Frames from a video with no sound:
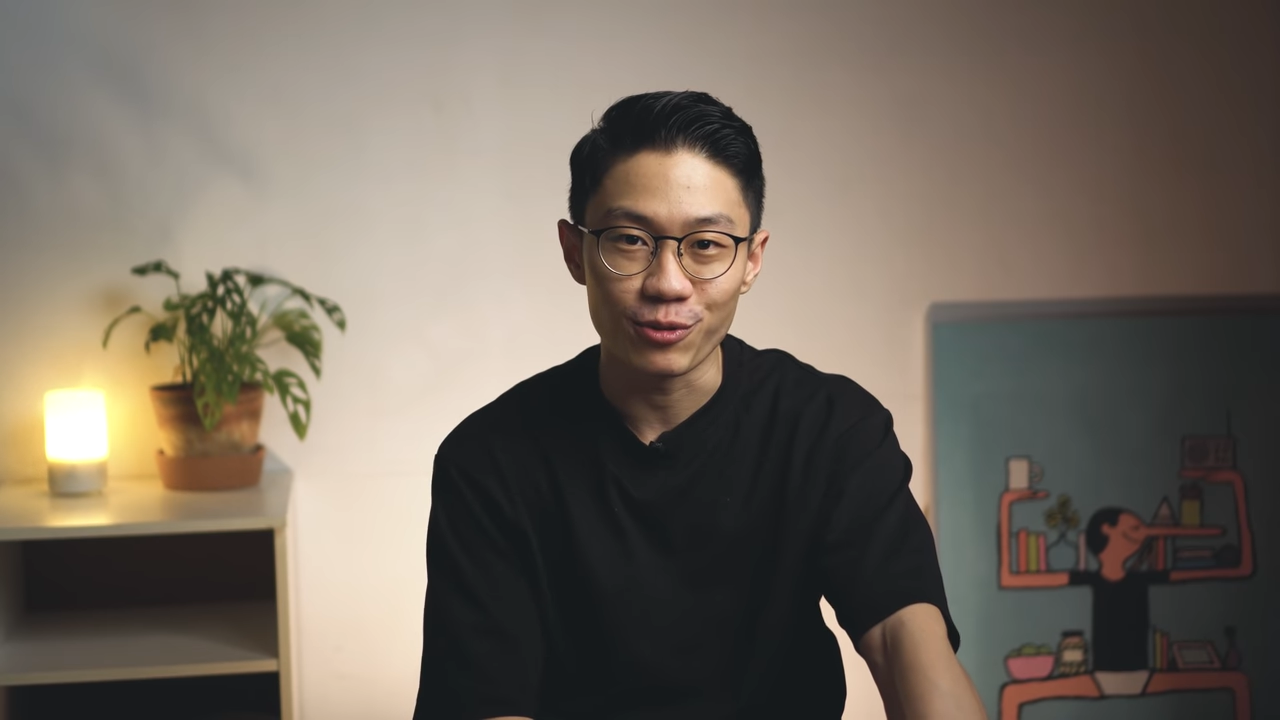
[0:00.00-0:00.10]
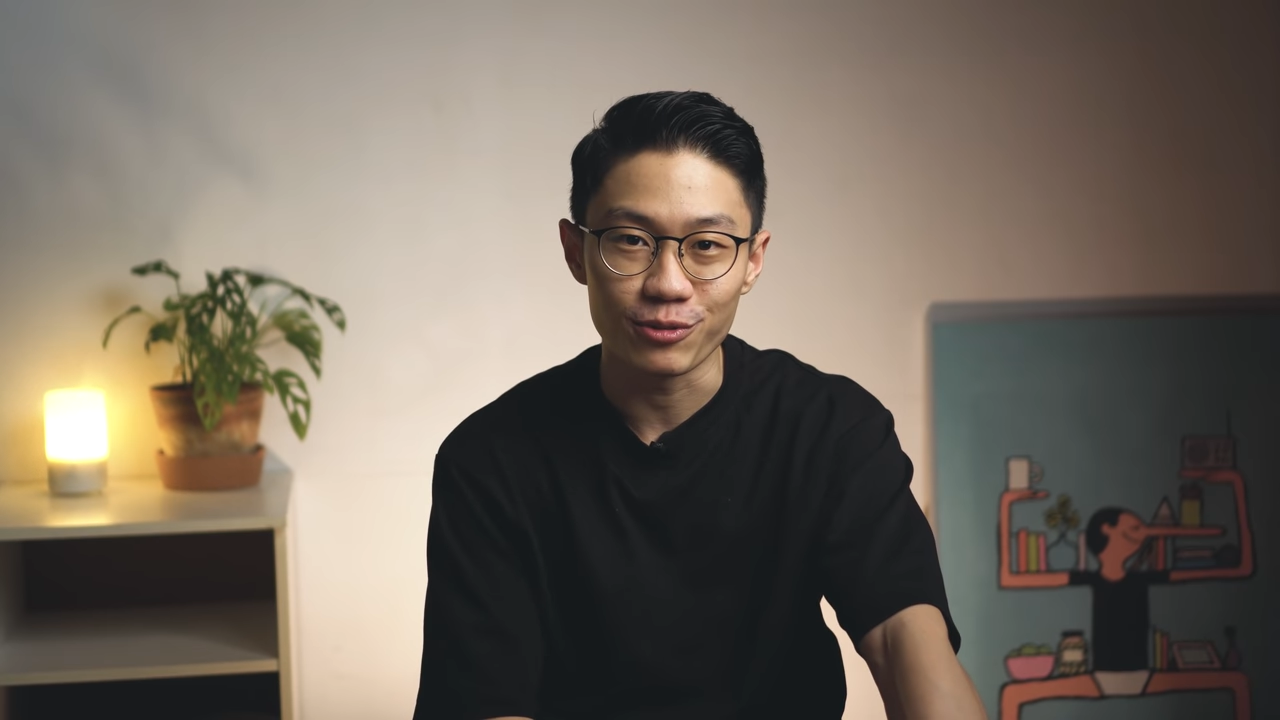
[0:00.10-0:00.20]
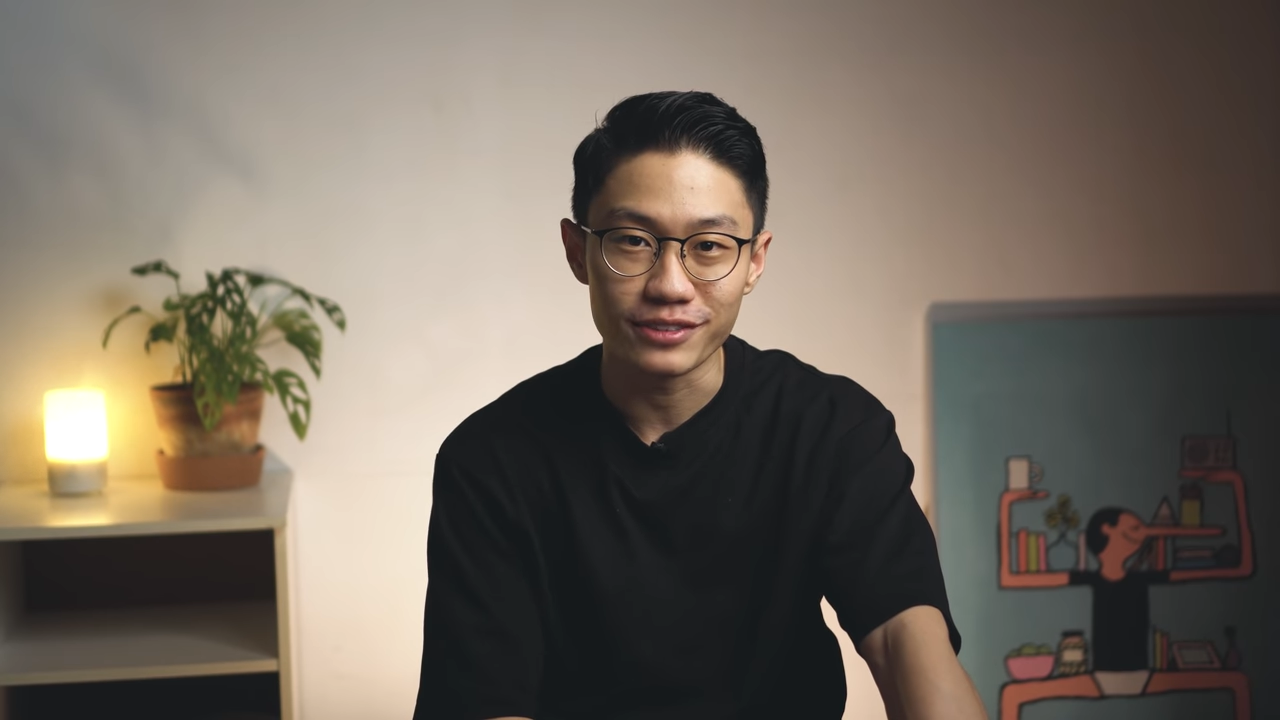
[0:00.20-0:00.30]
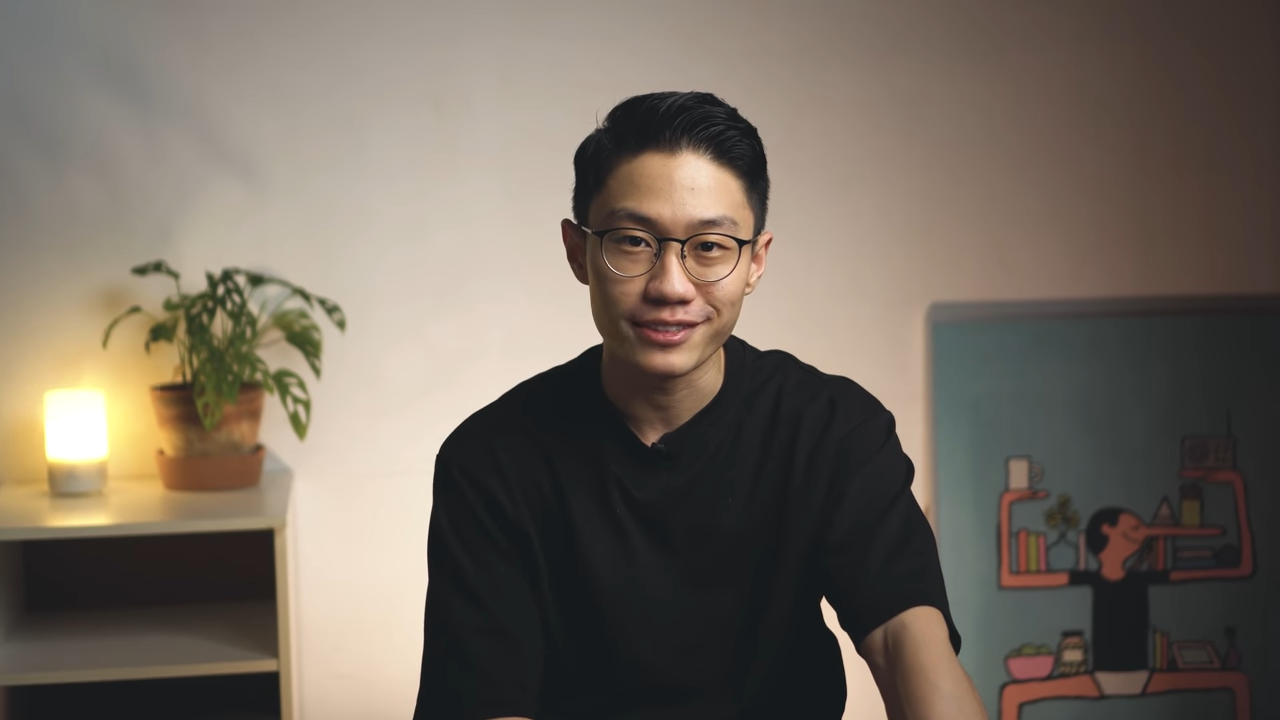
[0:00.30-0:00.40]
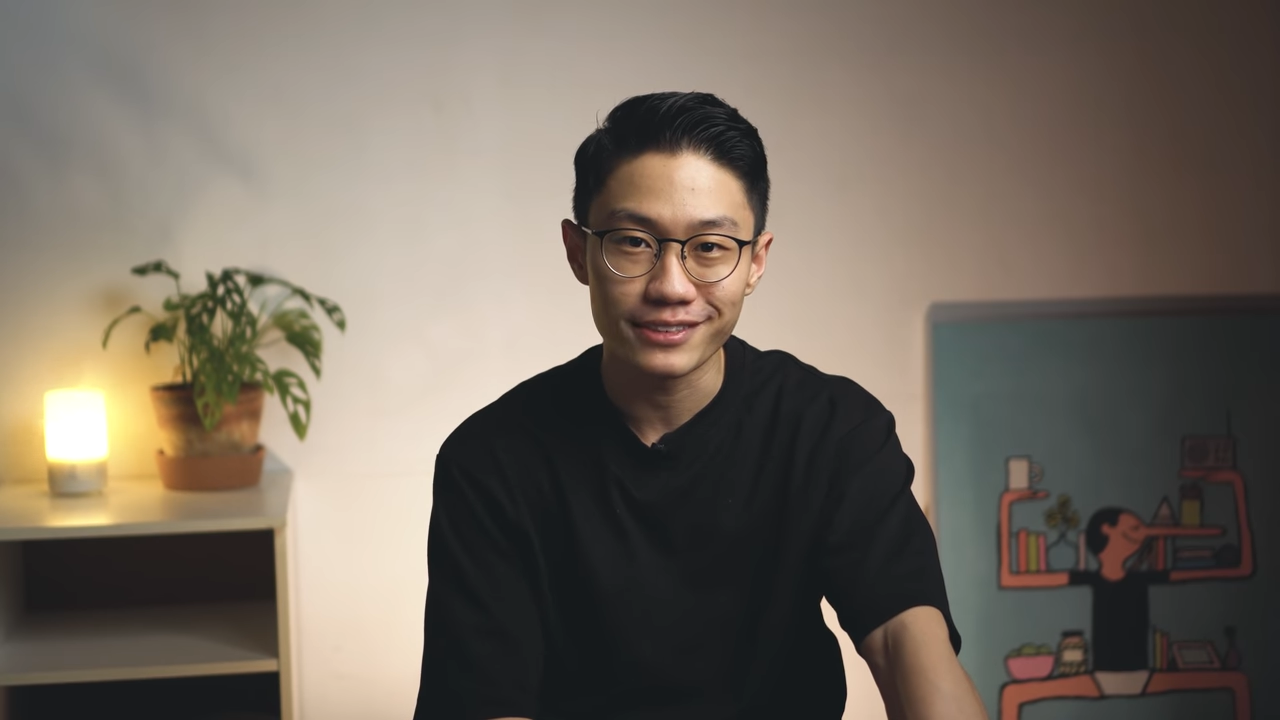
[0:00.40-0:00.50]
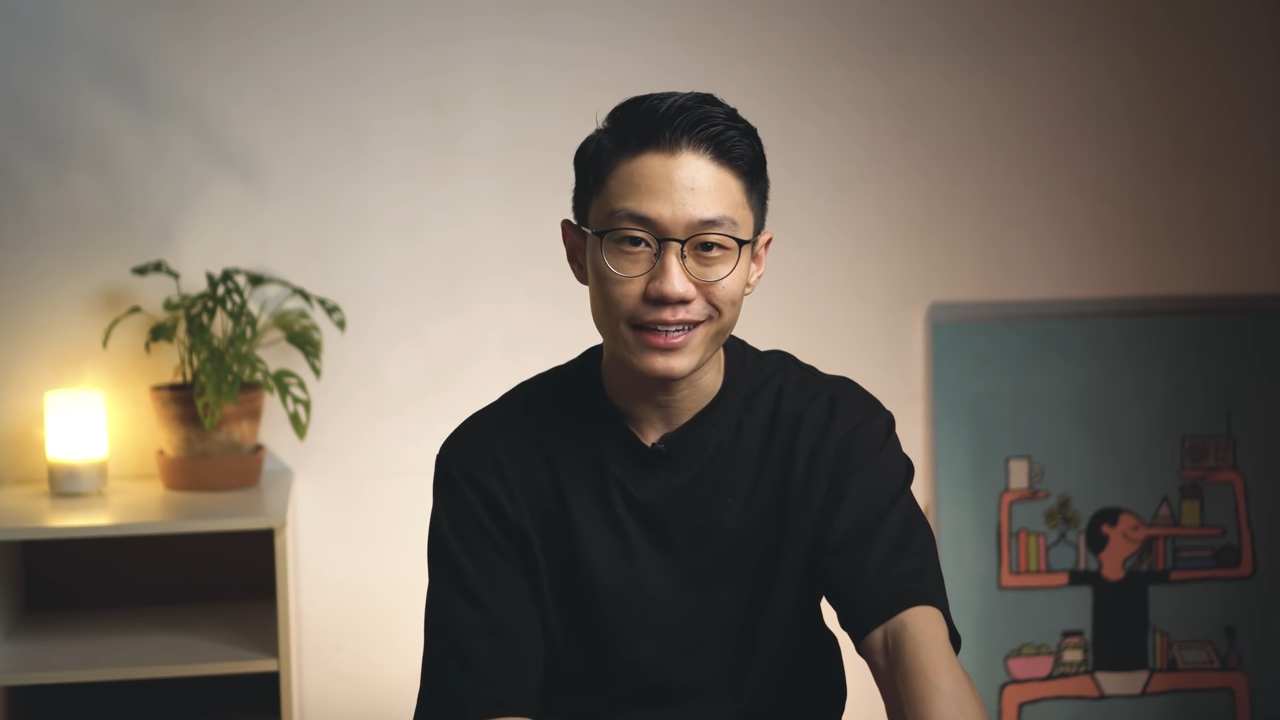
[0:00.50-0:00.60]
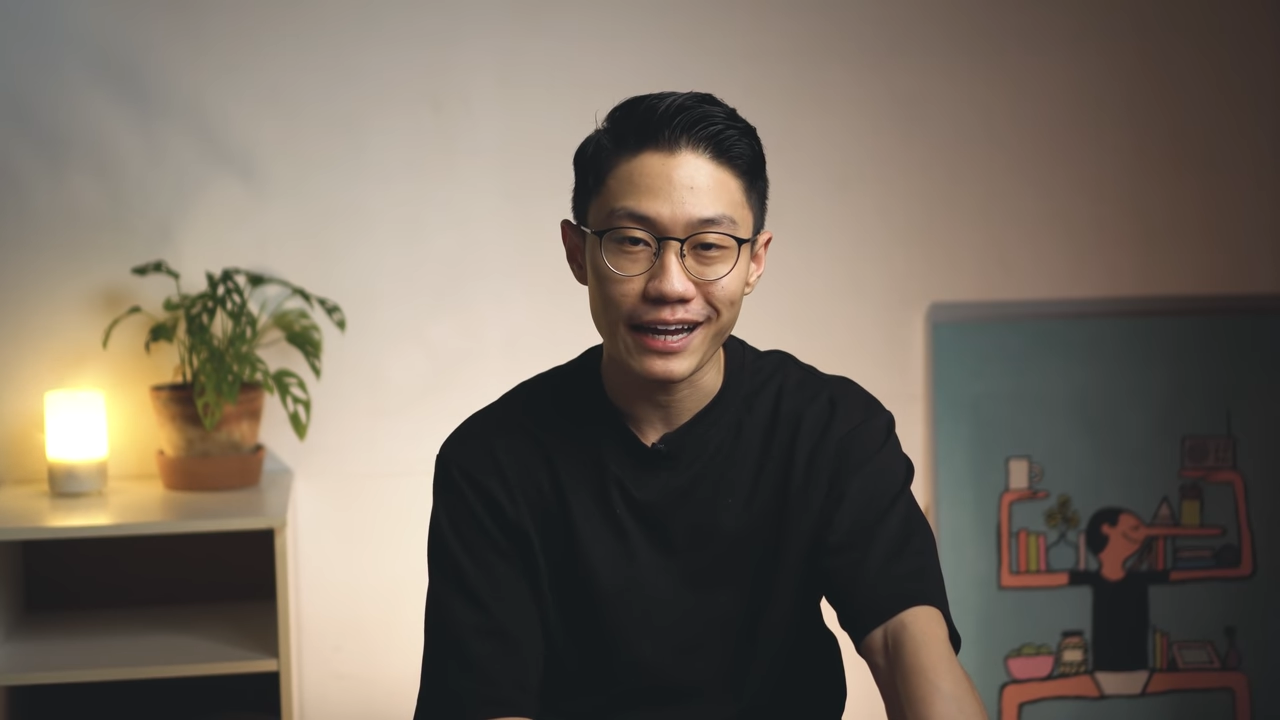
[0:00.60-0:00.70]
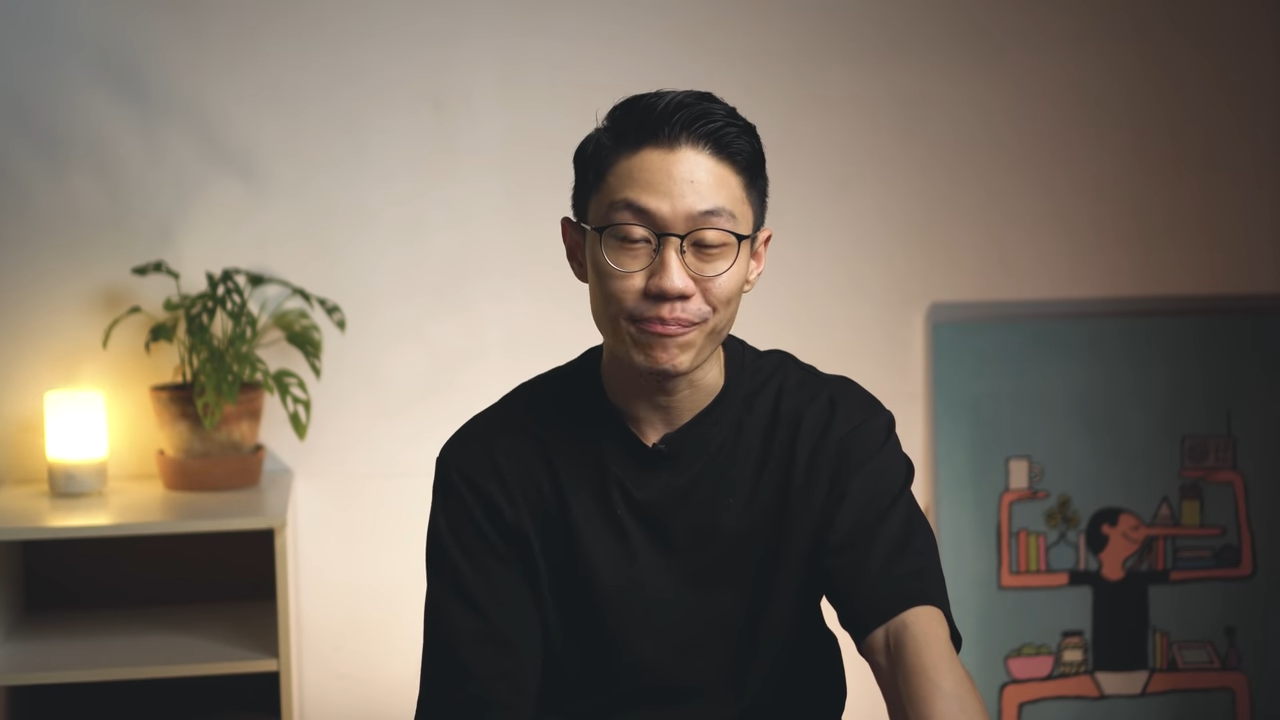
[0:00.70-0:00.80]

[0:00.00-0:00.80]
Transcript: goals,